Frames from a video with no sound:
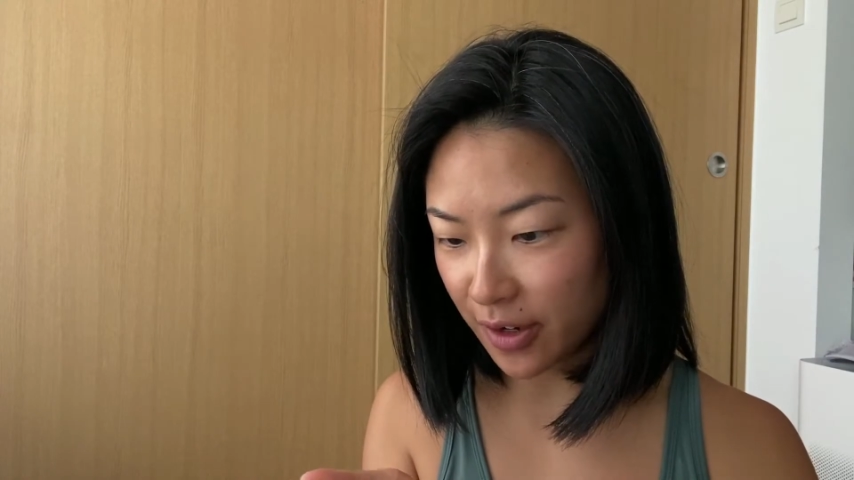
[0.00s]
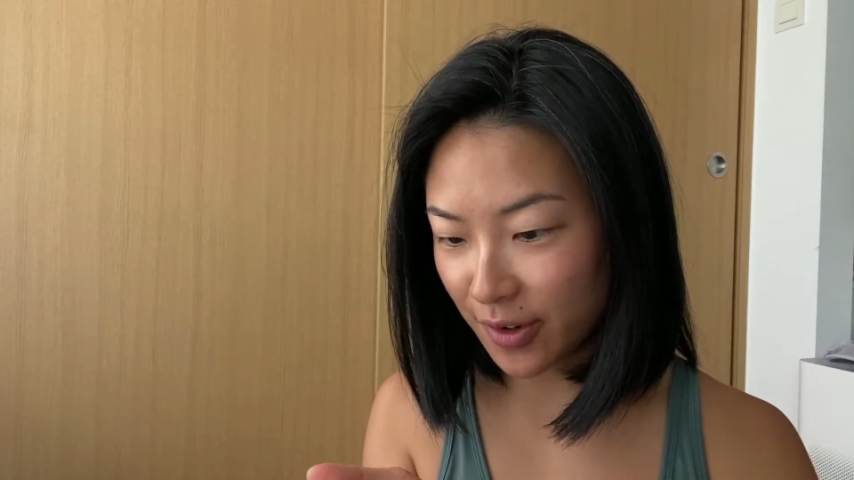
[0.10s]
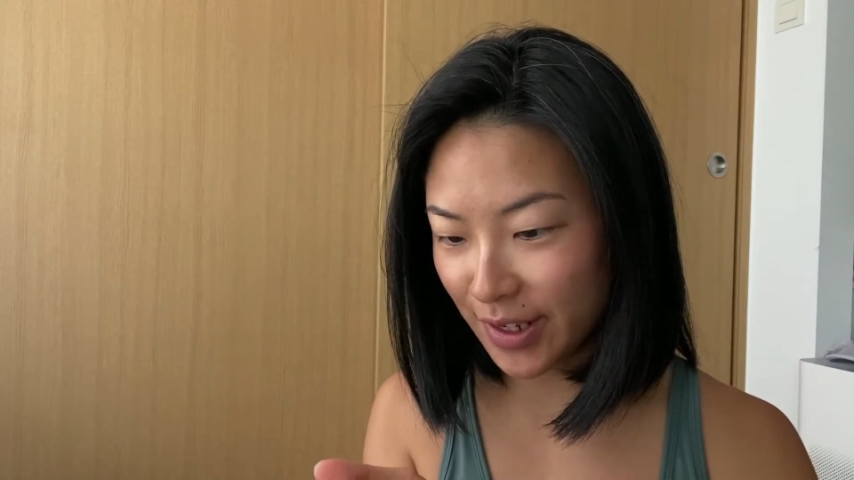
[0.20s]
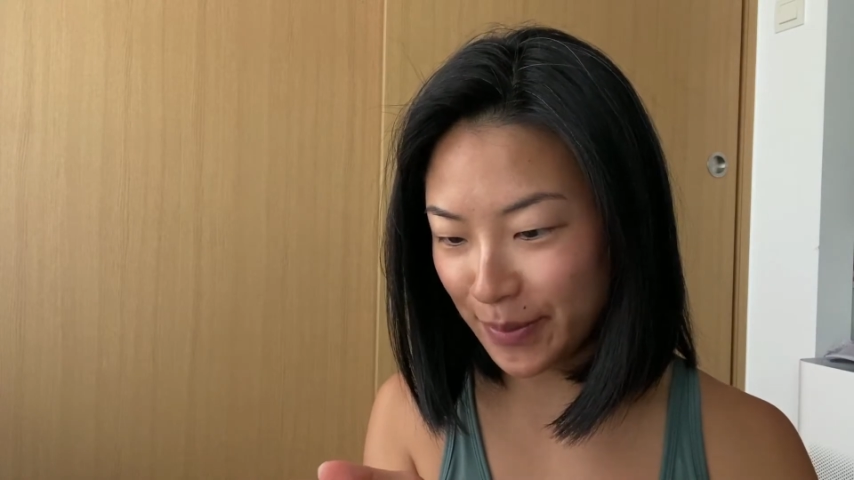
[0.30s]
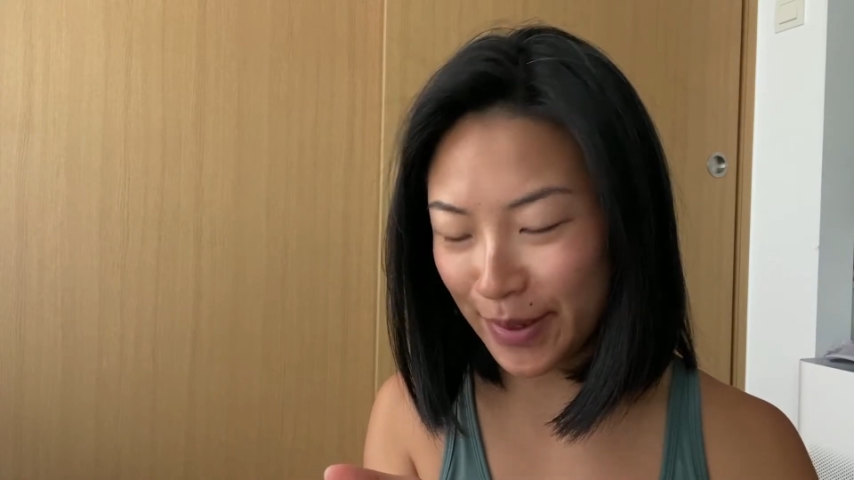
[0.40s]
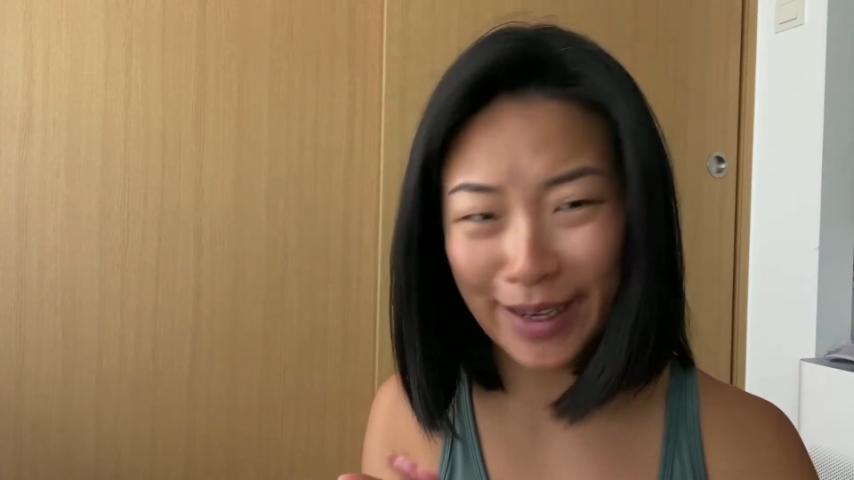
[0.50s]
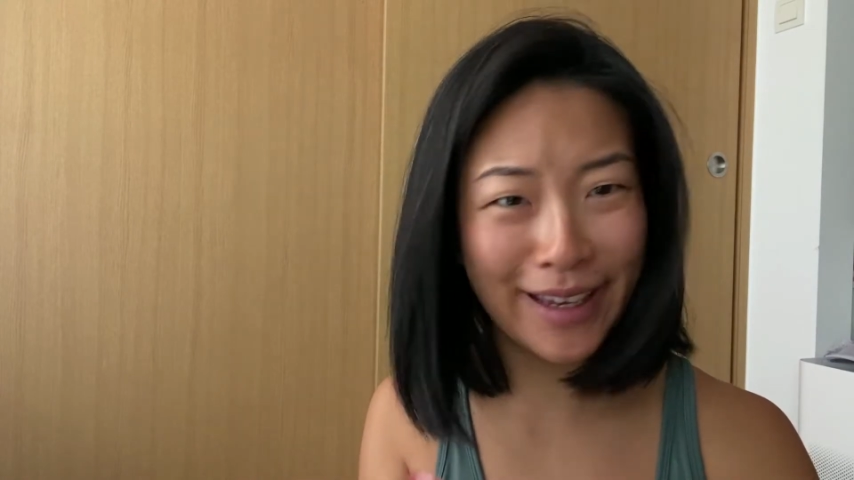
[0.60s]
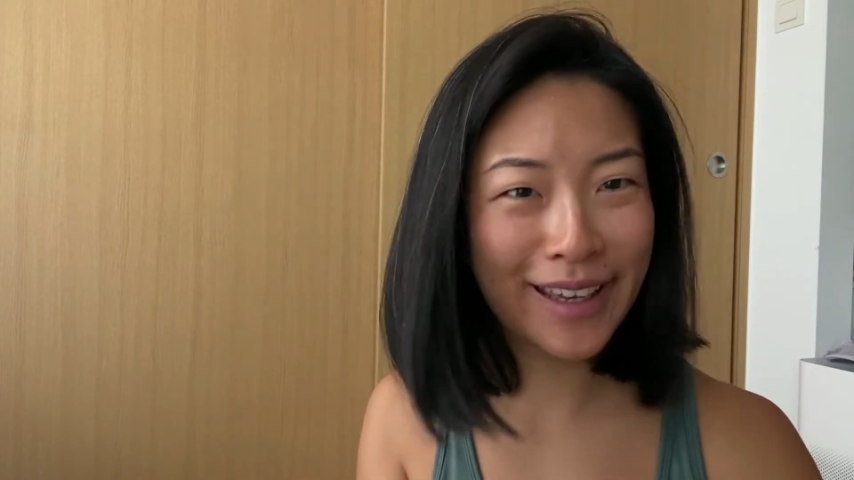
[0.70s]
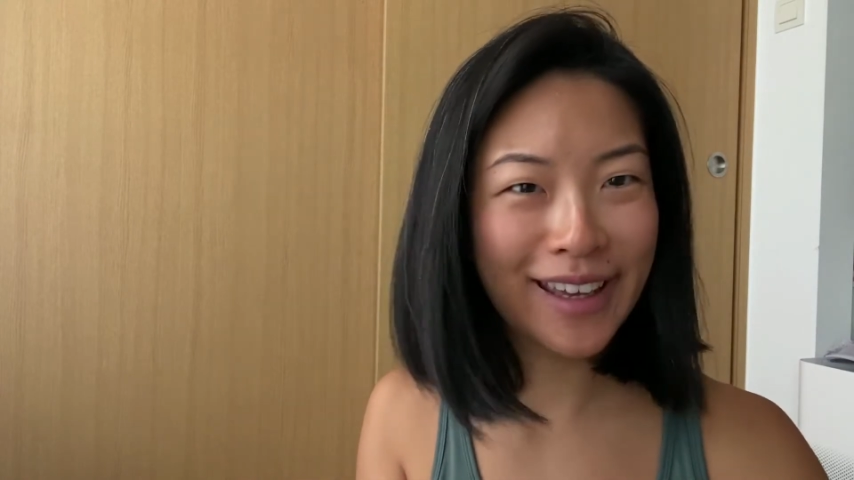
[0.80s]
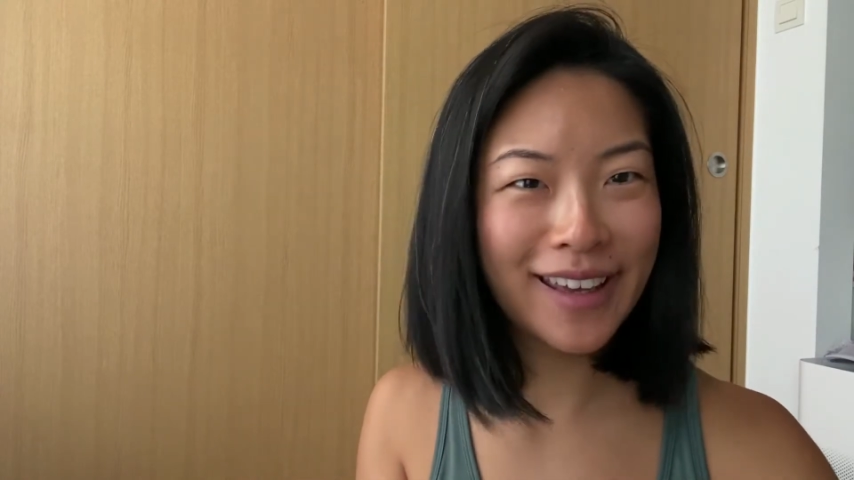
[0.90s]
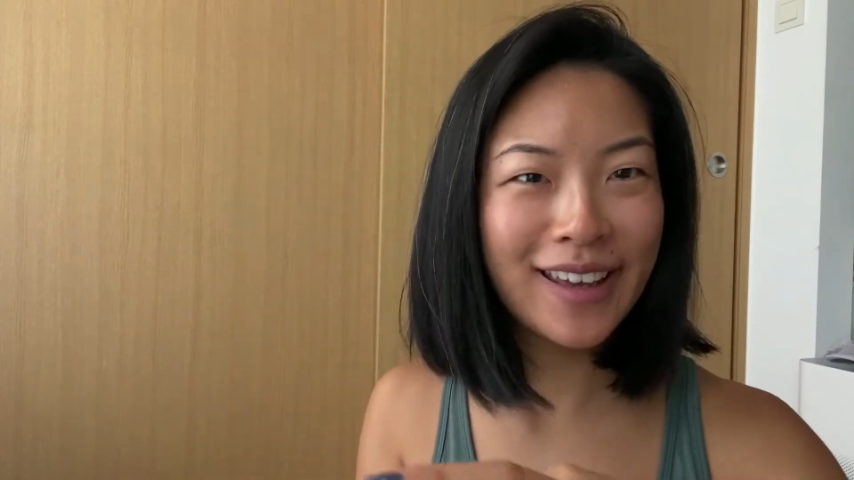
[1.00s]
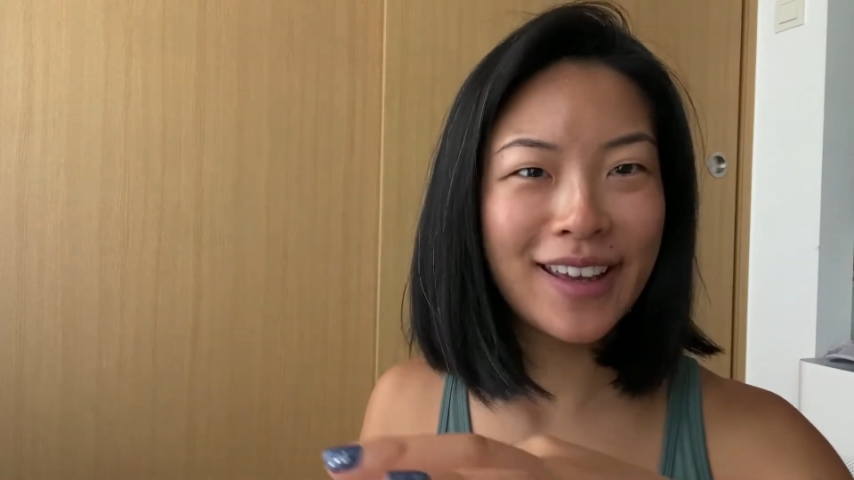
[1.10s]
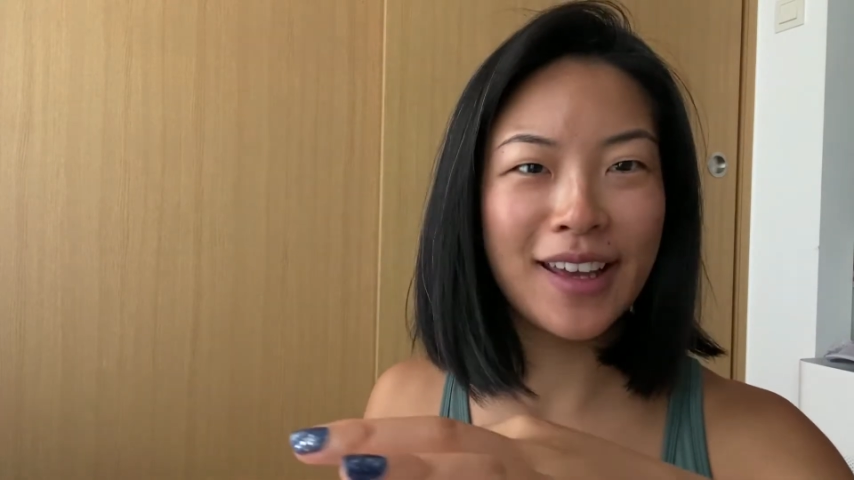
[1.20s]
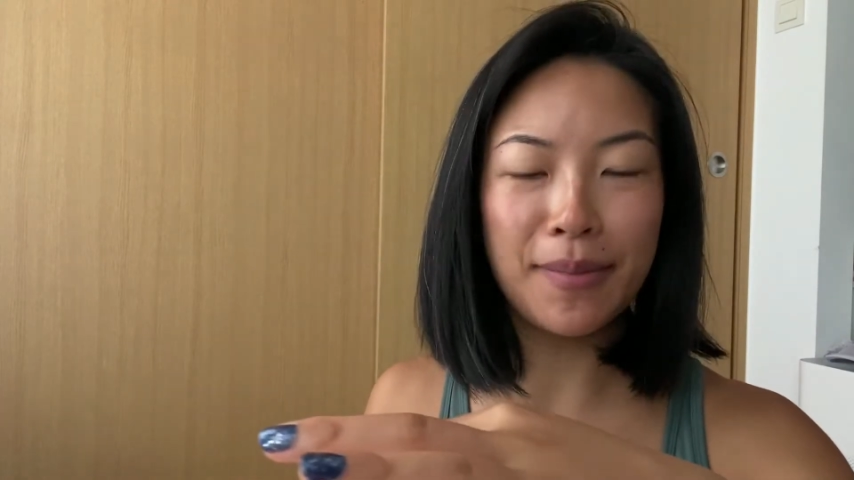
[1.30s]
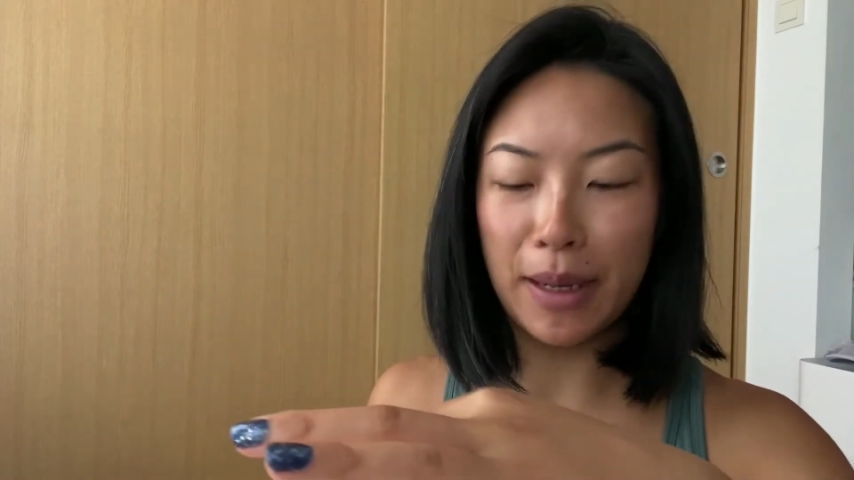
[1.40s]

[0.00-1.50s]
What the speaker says: now in